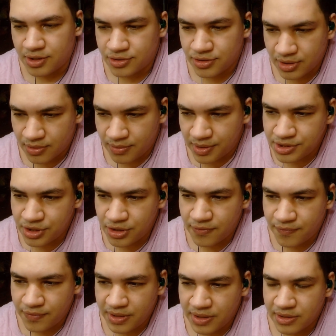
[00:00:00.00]
So the question
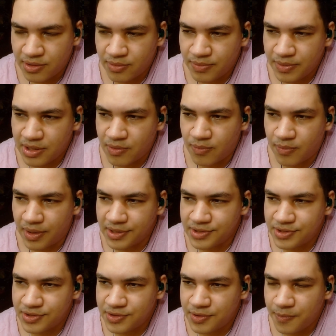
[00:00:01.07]
of the week
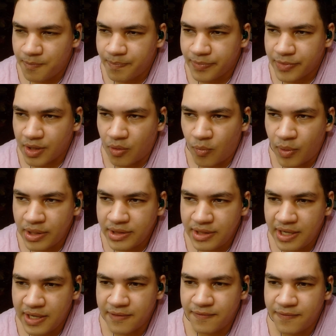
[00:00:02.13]
was, what
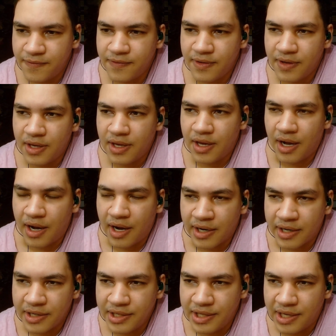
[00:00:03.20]
if
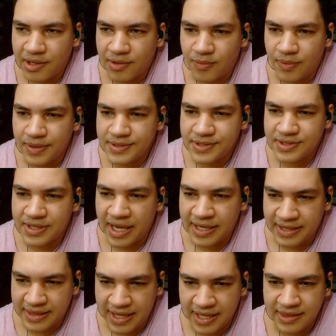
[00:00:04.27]
Arya was
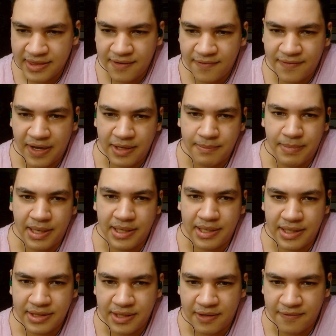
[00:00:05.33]
identified by
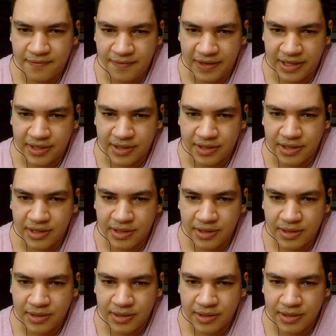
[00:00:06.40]
Littlefinger